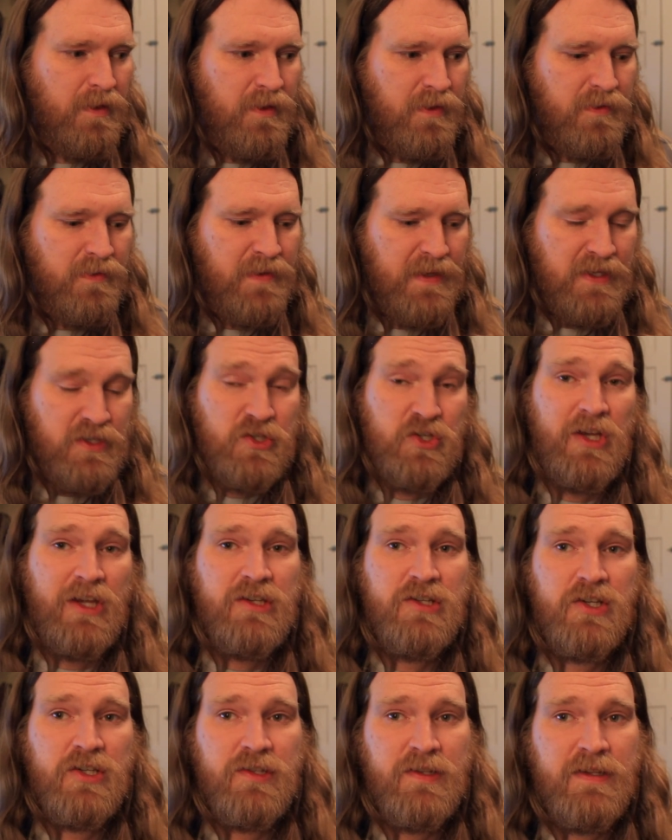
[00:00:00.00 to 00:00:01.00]
these
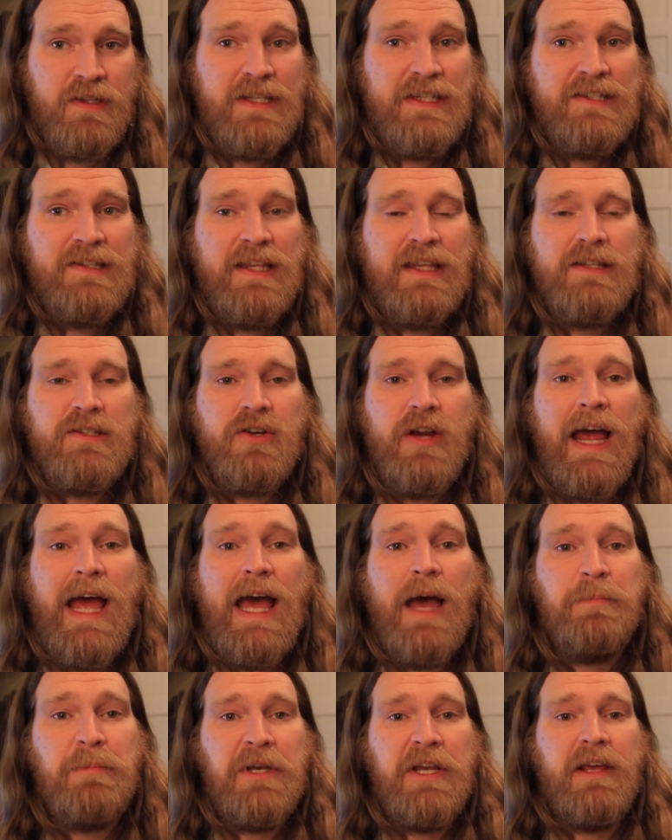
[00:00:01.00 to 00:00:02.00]
things are
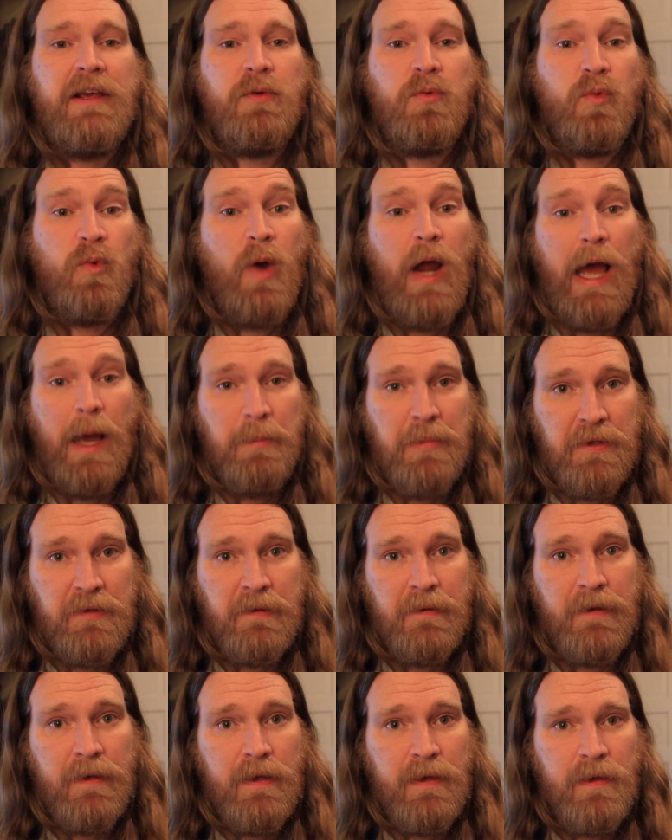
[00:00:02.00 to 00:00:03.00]
happening
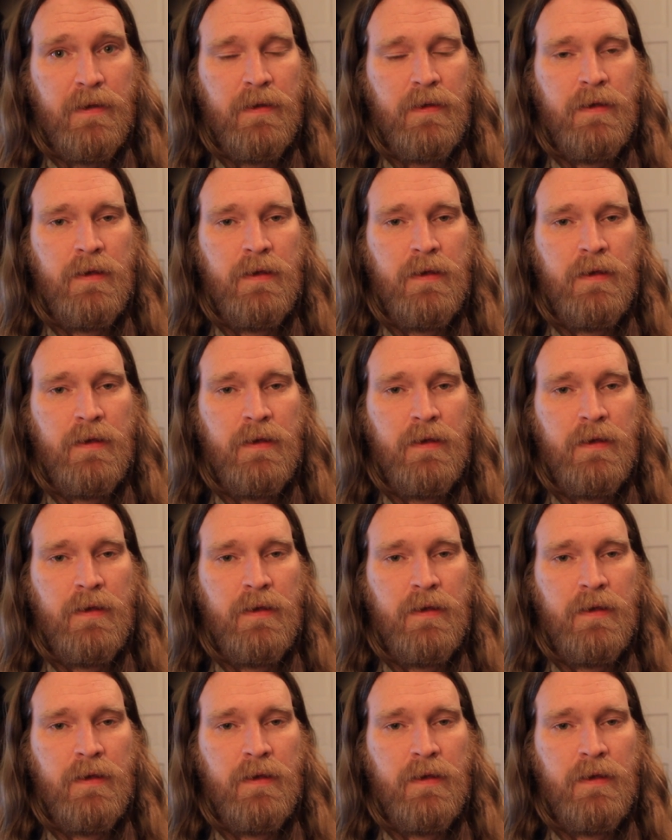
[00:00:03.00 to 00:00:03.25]
rapidly.